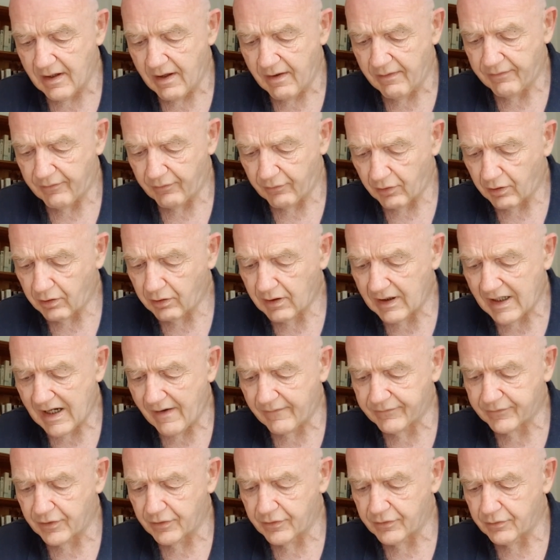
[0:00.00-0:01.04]
The raw
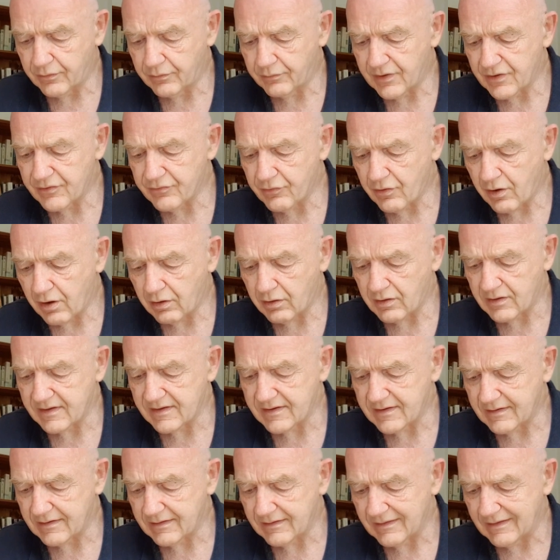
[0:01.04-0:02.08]
afternoon is
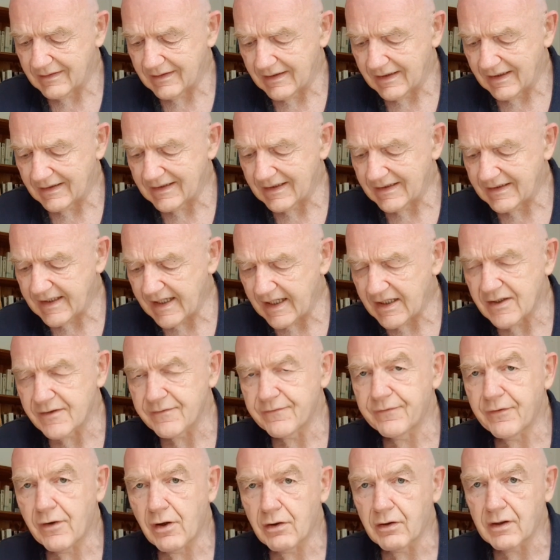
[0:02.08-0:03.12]
rawest, and the dense
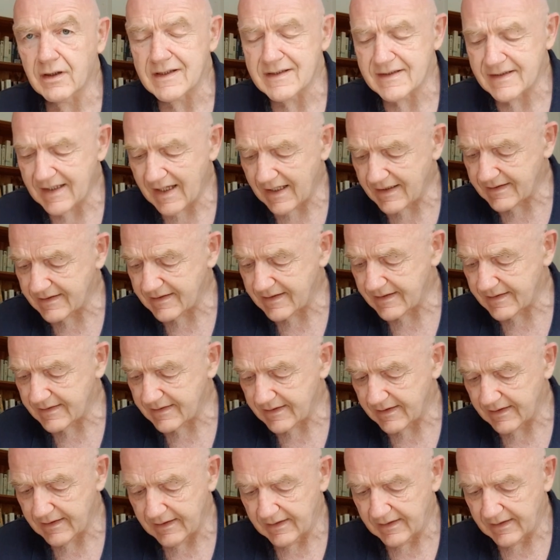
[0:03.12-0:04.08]
fog is densest,